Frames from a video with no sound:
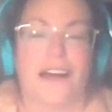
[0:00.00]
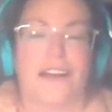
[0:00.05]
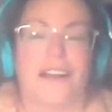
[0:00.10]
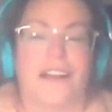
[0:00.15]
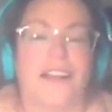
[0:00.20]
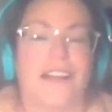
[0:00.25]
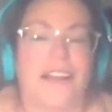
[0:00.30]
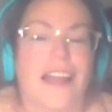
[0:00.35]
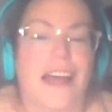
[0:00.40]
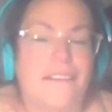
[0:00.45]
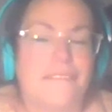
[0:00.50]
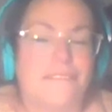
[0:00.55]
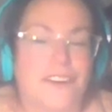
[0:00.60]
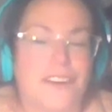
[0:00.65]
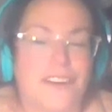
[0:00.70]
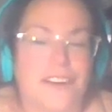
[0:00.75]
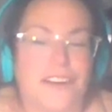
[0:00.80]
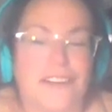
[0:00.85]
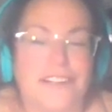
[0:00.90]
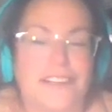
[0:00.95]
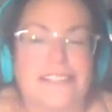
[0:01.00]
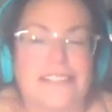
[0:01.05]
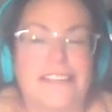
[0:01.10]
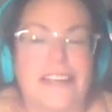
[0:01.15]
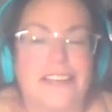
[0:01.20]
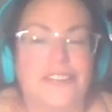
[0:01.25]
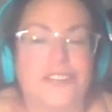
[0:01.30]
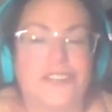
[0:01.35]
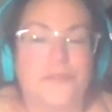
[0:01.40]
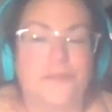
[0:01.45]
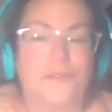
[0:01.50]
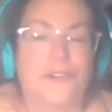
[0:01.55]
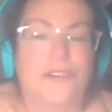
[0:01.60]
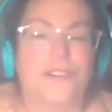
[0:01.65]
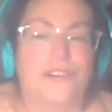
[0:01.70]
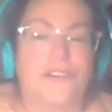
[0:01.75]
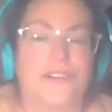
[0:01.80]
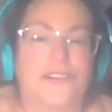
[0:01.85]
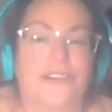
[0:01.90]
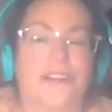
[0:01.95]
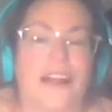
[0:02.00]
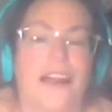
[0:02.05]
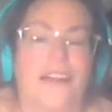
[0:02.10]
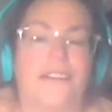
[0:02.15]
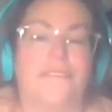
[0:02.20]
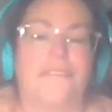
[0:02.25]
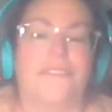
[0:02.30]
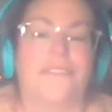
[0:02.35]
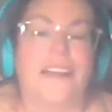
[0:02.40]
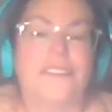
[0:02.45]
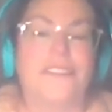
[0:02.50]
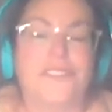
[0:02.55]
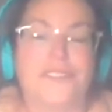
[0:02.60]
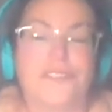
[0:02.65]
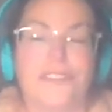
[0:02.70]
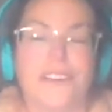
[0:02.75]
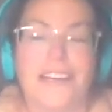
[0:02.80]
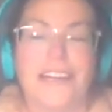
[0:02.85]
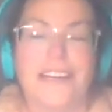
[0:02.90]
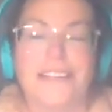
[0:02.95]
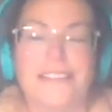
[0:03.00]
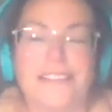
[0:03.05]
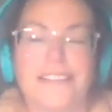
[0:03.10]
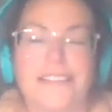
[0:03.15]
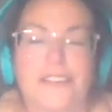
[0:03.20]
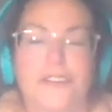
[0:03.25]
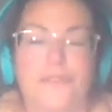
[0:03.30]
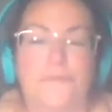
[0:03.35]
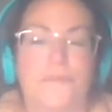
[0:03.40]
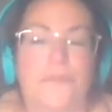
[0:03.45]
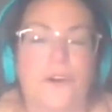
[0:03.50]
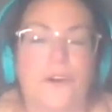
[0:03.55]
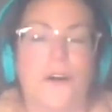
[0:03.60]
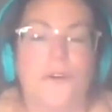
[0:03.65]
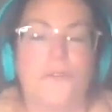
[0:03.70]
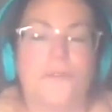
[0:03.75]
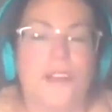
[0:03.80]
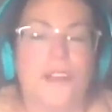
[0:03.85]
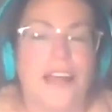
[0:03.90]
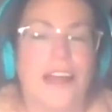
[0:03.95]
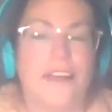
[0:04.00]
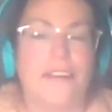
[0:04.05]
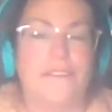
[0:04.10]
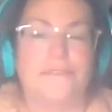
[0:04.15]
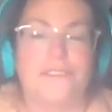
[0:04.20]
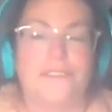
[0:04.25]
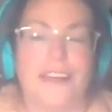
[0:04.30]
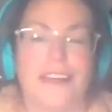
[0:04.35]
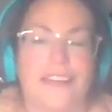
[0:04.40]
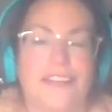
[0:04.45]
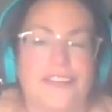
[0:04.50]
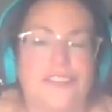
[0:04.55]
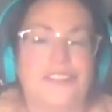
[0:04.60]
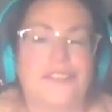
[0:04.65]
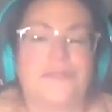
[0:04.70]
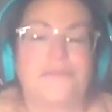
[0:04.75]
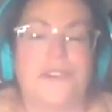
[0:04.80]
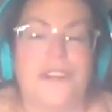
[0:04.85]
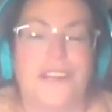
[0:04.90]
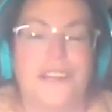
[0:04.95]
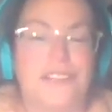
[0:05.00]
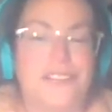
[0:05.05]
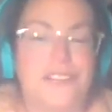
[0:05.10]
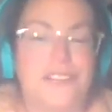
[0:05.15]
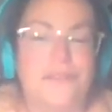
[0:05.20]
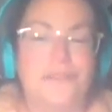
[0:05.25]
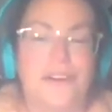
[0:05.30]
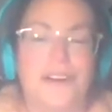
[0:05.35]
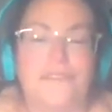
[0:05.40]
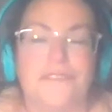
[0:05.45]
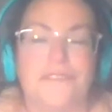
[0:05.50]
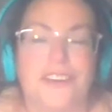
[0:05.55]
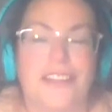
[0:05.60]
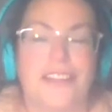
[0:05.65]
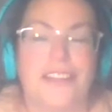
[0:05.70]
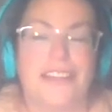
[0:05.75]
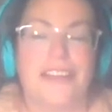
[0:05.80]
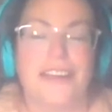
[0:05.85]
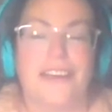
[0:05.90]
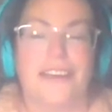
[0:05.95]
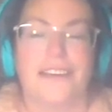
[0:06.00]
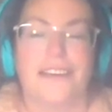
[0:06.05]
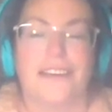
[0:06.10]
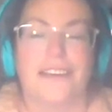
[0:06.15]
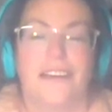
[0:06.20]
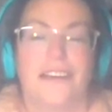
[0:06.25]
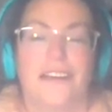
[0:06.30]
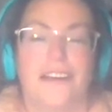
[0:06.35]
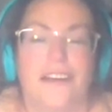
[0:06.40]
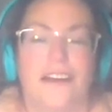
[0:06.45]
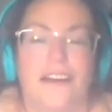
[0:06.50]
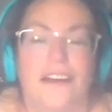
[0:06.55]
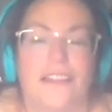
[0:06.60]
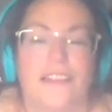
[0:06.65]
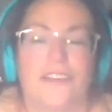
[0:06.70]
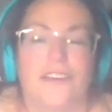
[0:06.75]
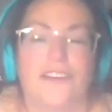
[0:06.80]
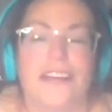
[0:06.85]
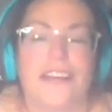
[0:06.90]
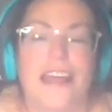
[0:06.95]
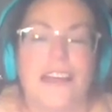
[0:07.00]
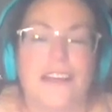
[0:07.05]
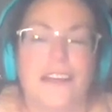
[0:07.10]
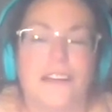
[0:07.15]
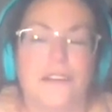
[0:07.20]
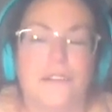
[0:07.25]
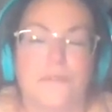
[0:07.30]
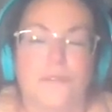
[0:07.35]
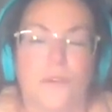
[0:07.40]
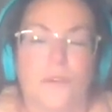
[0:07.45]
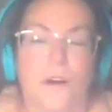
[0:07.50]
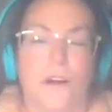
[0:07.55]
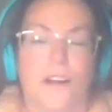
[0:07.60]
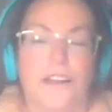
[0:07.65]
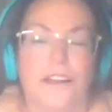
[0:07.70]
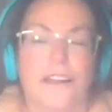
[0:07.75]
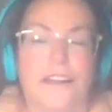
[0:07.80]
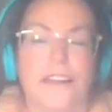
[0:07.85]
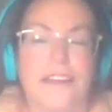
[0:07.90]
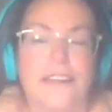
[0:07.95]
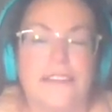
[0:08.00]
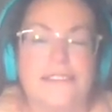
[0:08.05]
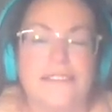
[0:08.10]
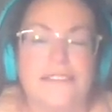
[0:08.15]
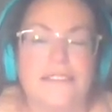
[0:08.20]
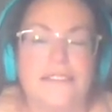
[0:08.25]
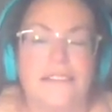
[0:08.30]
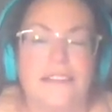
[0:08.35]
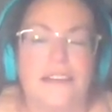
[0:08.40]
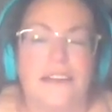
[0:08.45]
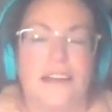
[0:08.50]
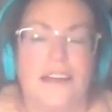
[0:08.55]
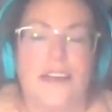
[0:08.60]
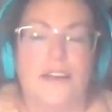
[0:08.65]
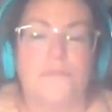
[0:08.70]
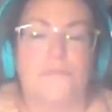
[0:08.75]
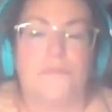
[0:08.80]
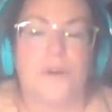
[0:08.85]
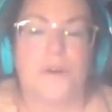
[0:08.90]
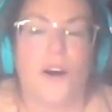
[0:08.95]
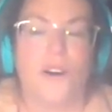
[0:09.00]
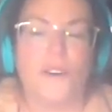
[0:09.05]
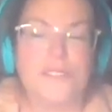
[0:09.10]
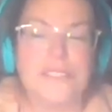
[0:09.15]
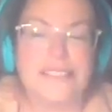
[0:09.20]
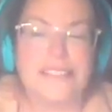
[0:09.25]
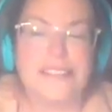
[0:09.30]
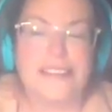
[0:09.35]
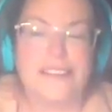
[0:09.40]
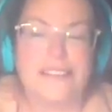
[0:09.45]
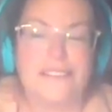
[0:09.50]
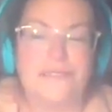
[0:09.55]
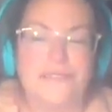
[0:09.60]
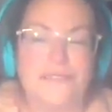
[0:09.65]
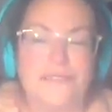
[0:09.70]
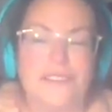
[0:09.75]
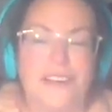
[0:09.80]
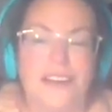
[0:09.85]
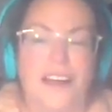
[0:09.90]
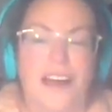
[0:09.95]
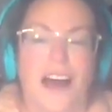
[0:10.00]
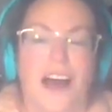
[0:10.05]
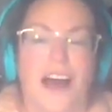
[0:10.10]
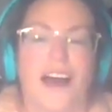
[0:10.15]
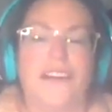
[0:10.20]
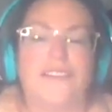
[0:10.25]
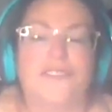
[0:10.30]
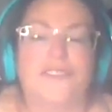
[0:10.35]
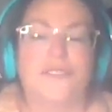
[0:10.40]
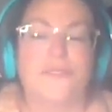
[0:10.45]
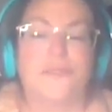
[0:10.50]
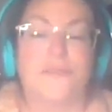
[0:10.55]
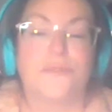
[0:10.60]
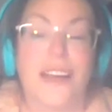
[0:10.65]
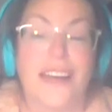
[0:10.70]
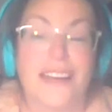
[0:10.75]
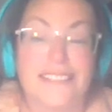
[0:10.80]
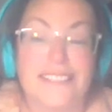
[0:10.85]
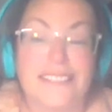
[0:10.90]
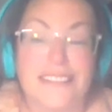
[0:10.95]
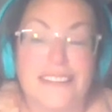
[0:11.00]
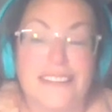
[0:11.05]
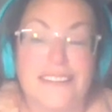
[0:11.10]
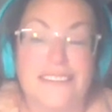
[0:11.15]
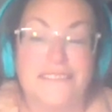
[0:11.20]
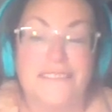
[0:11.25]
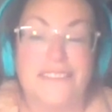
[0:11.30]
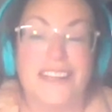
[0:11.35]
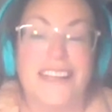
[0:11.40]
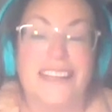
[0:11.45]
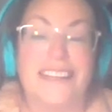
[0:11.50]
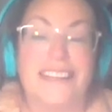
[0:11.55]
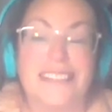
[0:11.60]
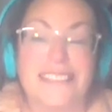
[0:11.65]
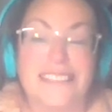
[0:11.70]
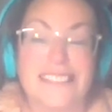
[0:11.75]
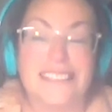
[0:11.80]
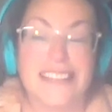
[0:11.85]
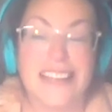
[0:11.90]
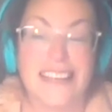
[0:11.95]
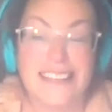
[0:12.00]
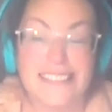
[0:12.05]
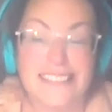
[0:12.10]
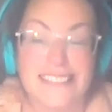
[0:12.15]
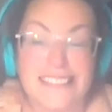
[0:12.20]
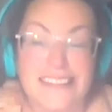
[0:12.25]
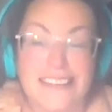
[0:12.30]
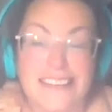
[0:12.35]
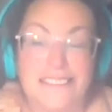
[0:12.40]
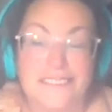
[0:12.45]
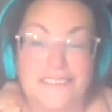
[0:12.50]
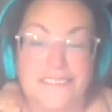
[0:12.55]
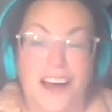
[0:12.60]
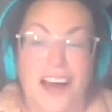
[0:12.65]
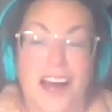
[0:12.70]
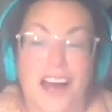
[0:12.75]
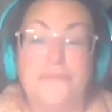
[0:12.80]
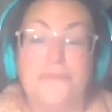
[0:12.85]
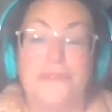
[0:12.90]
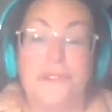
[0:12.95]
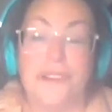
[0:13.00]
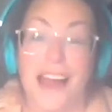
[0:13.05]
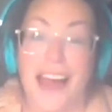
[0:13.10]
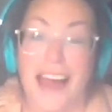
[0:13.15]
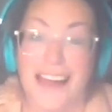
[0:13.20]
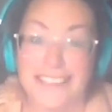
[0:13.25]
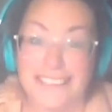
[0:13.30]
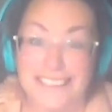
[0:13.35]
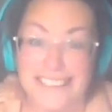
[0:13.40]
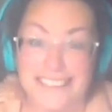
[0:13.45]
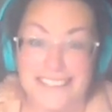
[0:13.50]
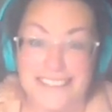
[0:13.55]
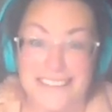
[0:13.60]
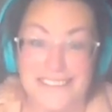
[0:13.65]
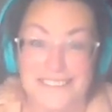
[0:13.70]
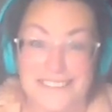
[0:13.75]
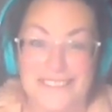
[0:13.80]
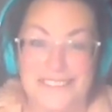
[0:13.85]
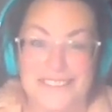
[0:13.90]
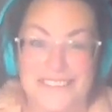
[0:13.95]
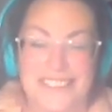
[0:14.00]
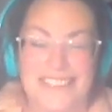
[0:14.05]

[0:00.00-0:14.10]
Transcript: clever, sensual, adventurous. They're pro-life, like they just want to do everything. Their negative qualities, impulsive, undirective, indecisive, hyperactive.